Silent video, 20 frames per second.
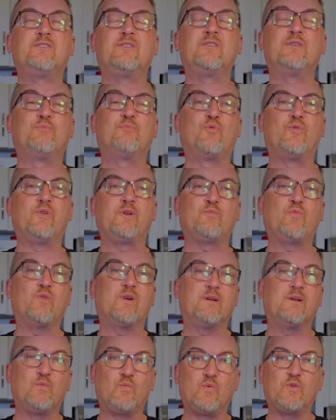to the point
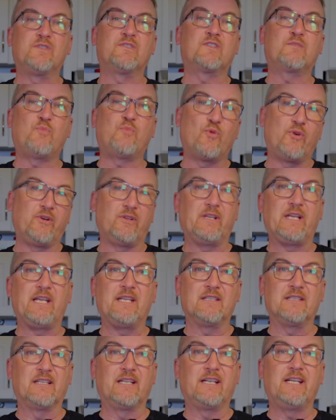where it wouldn't spoil
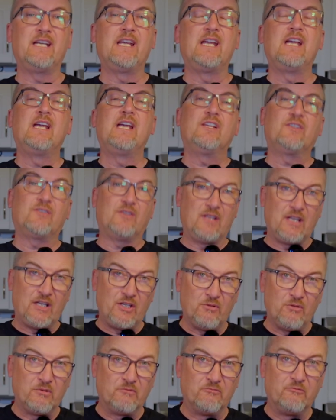easily. So then
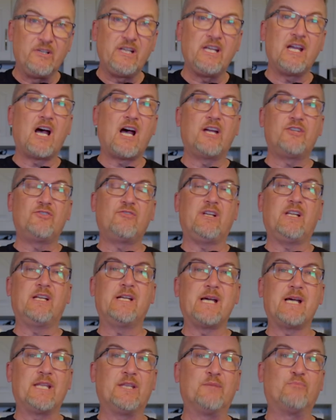you would rehydrate
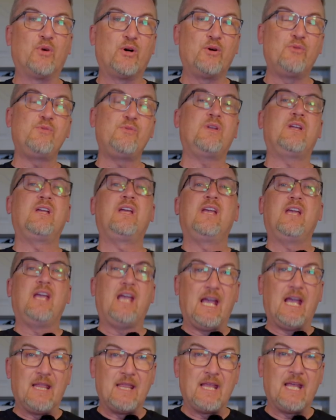it on the boat
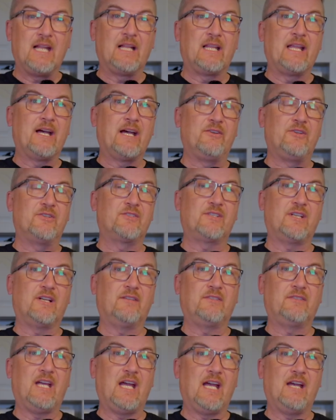and then allow
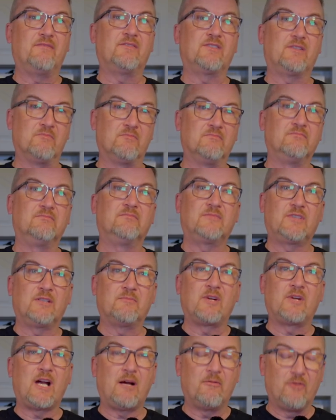yourself to have some
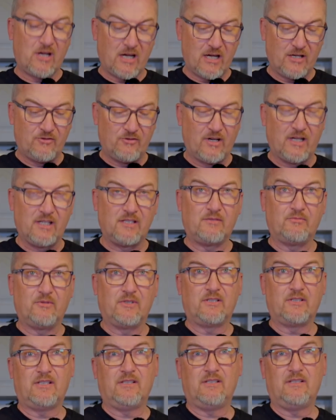carbohydrates,
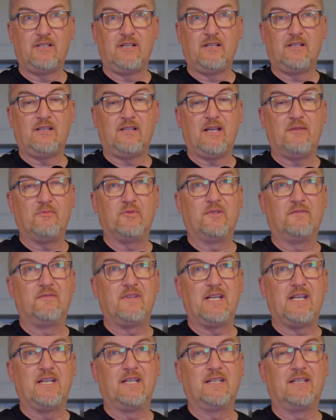which they would have
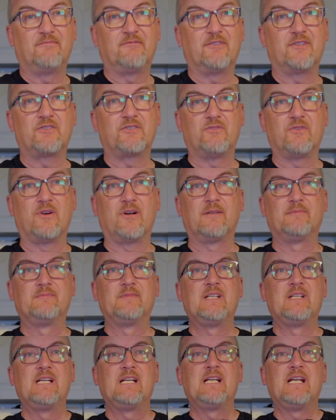needed for sure.
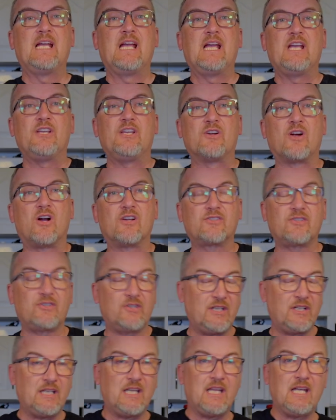You're also
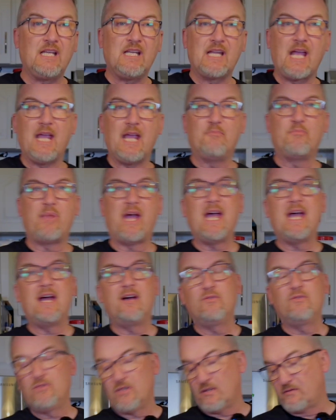going to need a
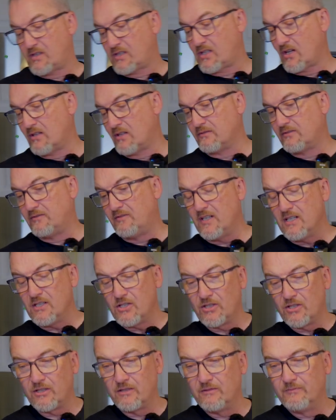pound of salt
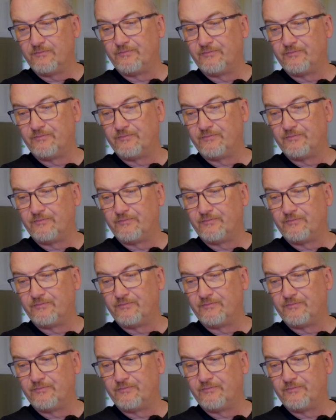fish.